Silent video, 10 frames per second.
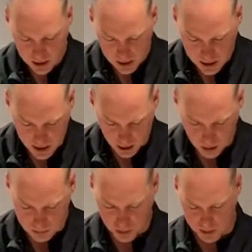
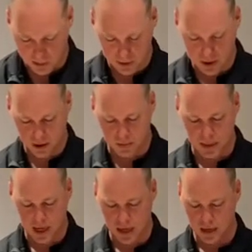Now, probably the
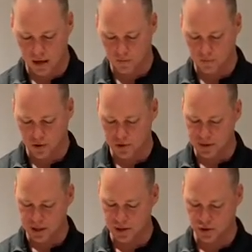bane of most
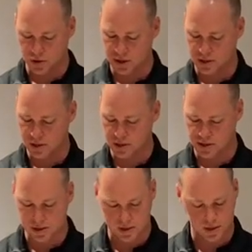pediatricians'
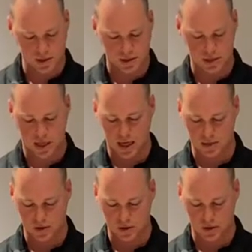existence, and
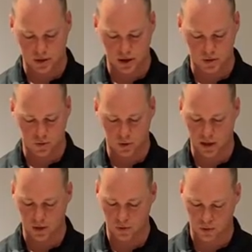certainly the World
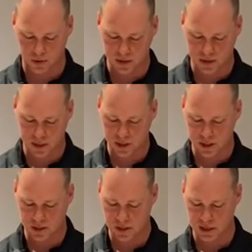Health
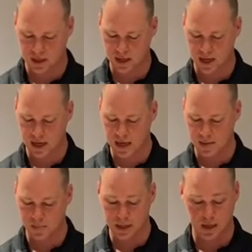Organization and the
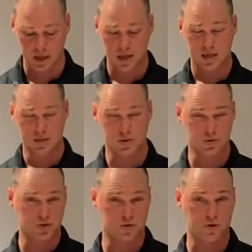AAP, is
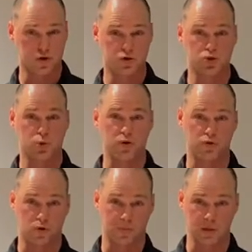use of soy
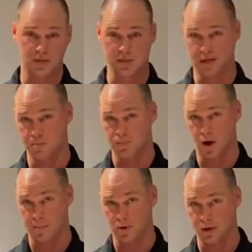formulas
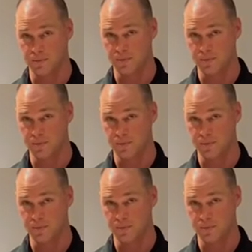improperly.